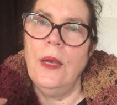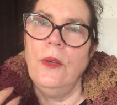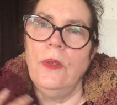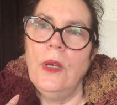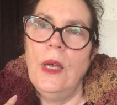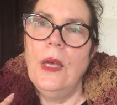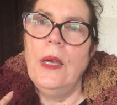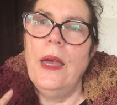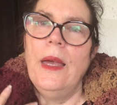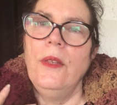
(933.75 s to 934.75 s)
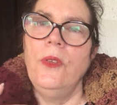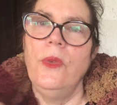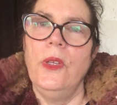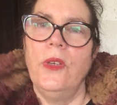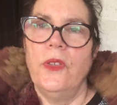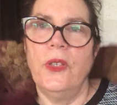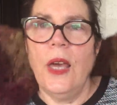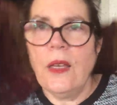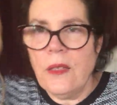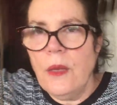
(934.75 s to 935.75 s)
out and do the
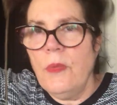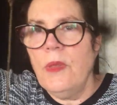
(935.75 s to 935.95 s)
exact same